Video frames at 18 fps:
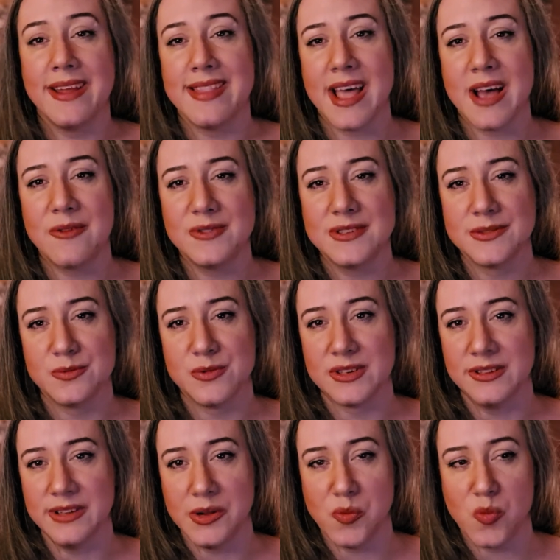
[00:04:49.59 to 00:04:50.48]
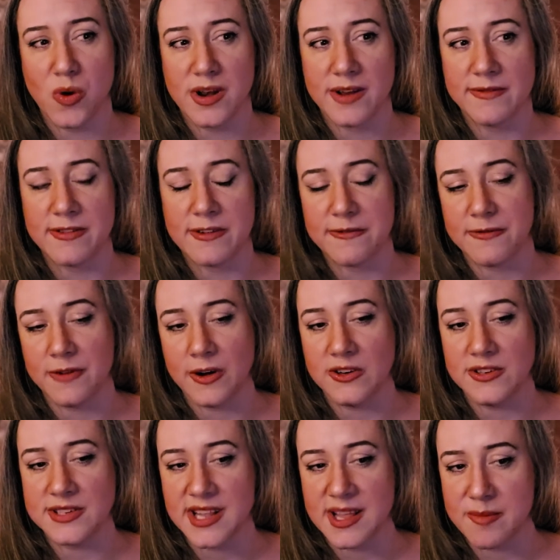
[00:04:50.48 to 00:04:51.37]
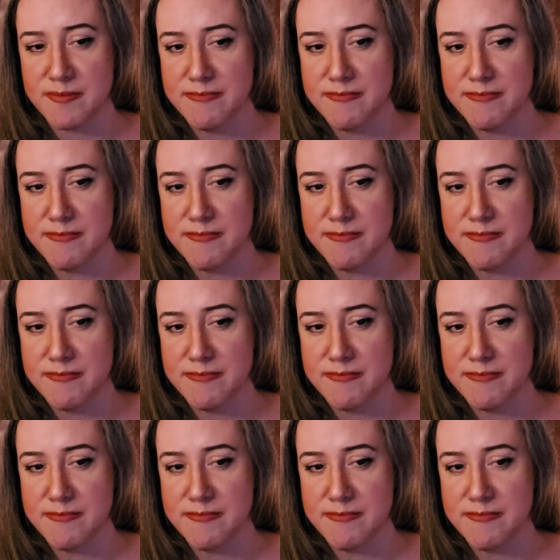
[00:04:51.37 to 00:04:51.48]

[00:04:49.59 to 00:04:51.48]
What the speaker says: And that was really one of the first